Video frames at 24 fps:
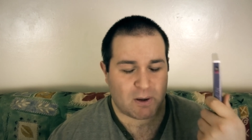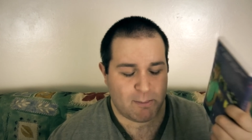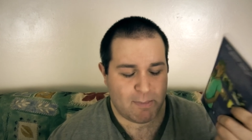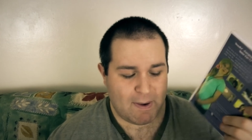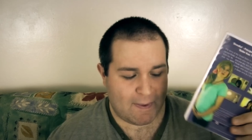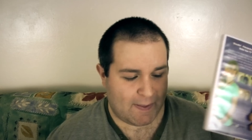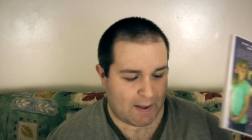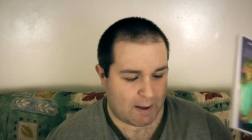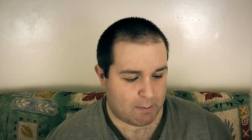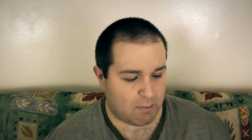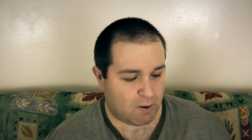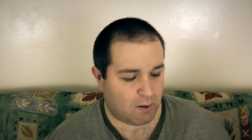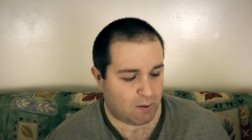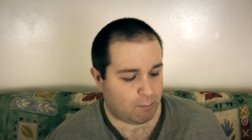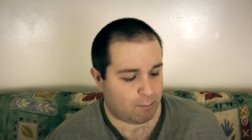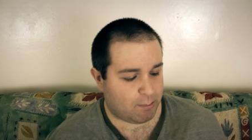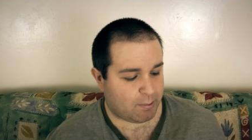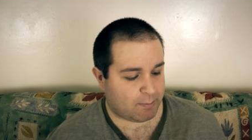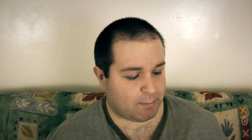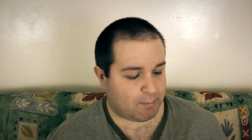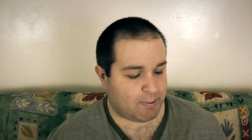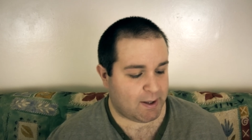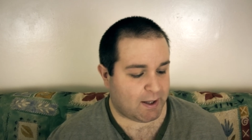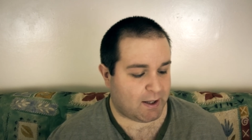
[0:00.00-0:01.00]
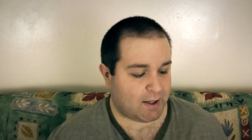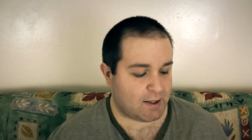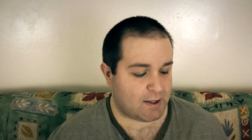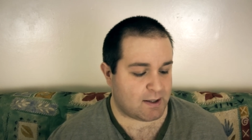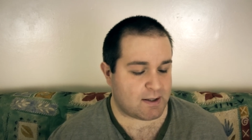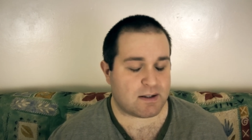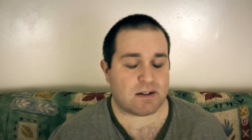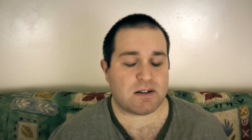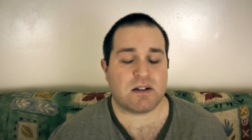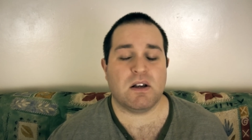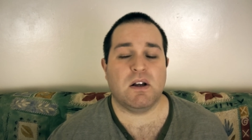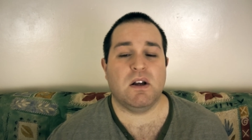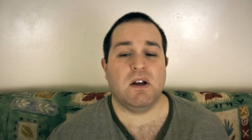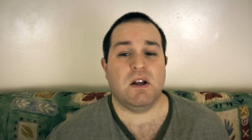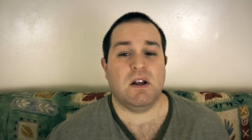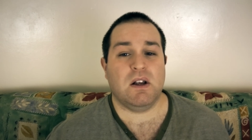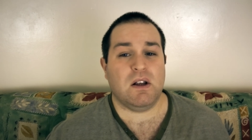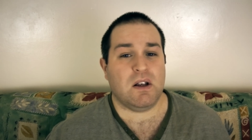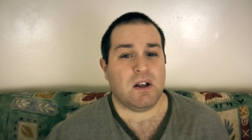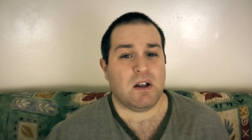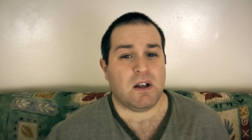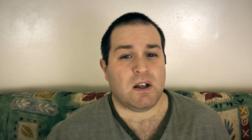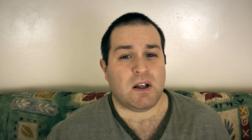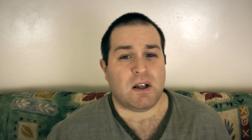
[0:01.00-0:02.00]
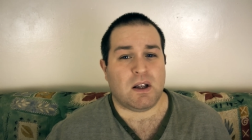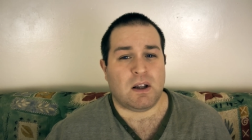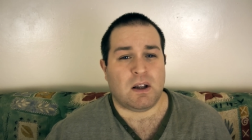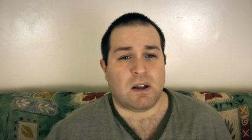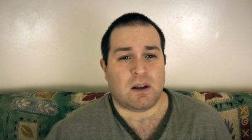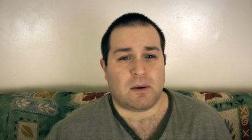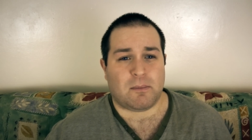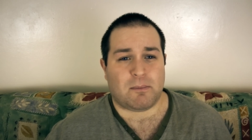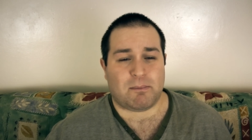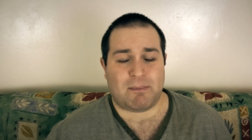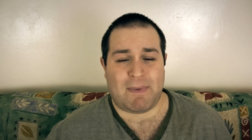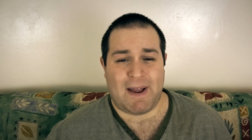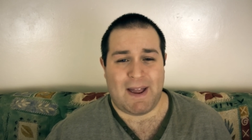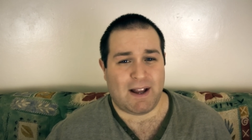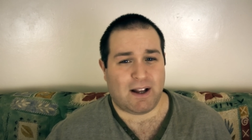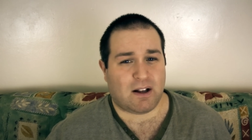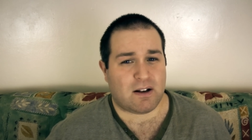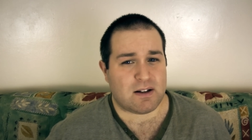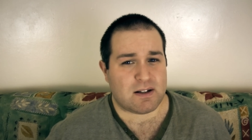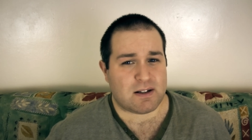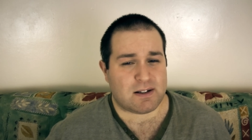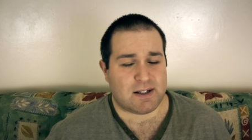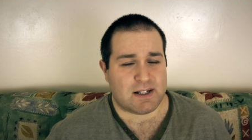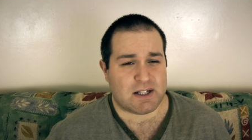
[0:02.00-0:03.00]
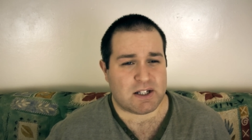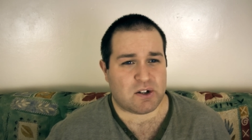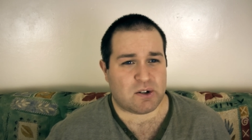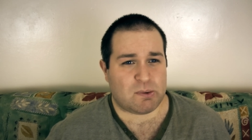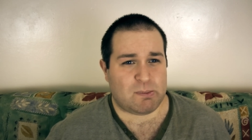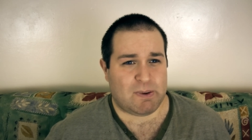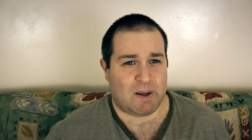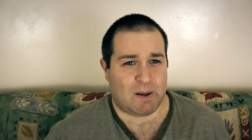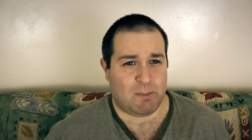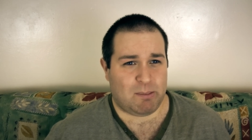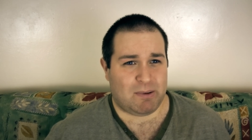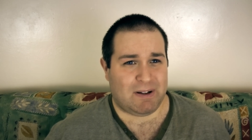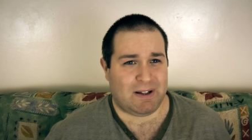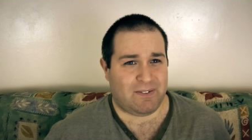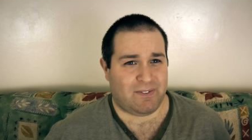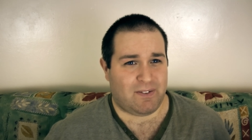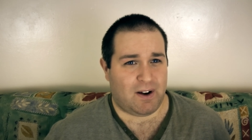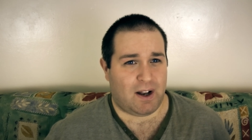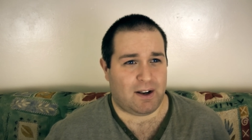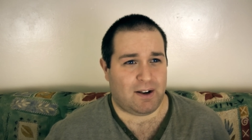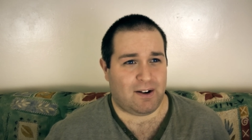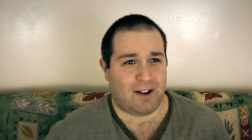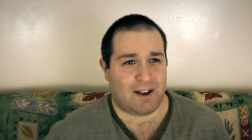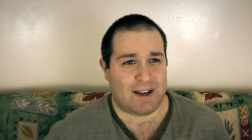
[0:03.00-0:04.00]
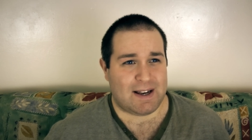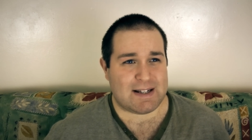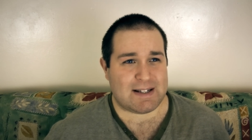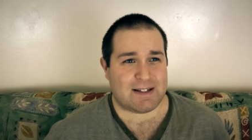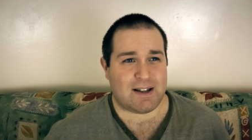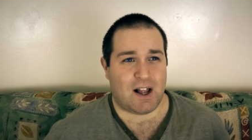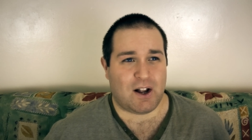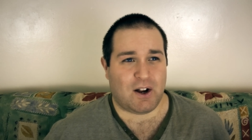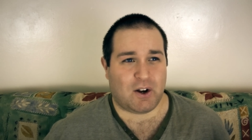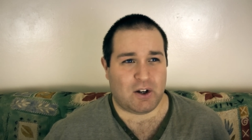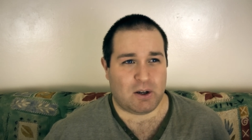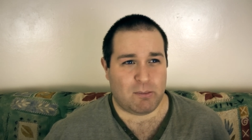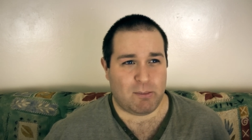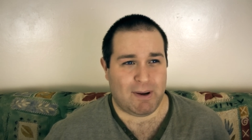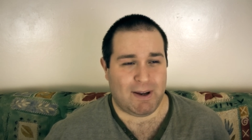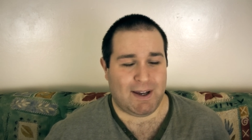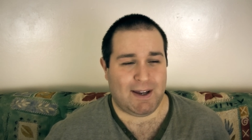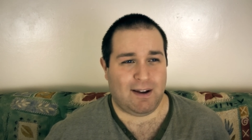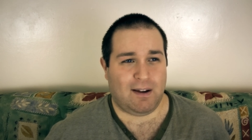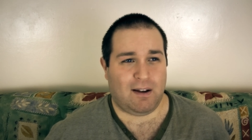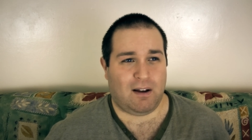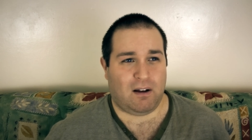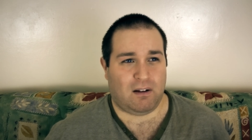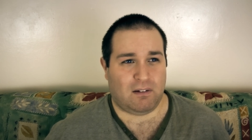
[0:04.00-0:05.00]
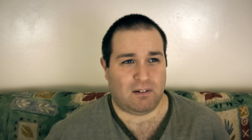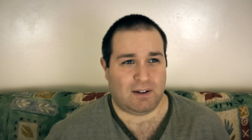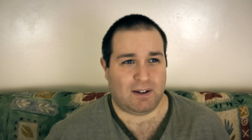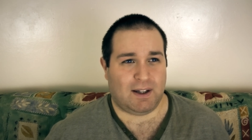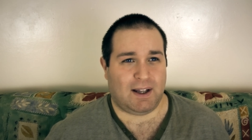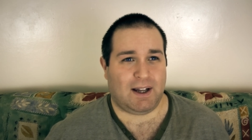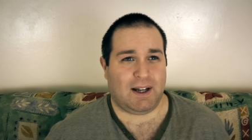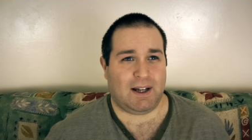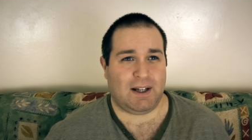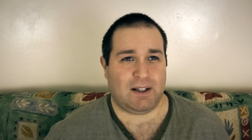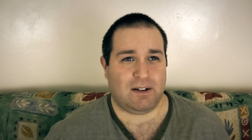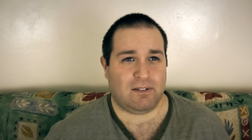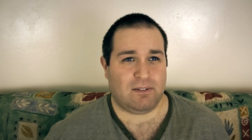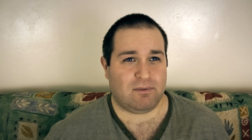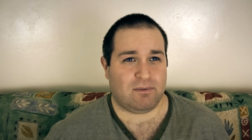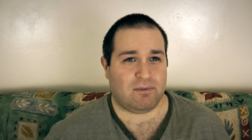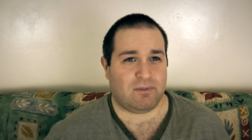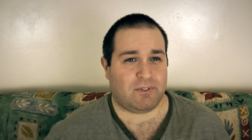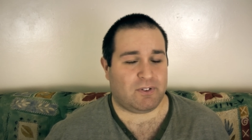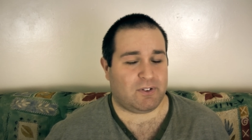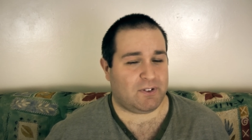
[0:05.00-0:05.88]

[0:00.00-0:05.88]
pick them up because my sister may believe it or not is not going to be online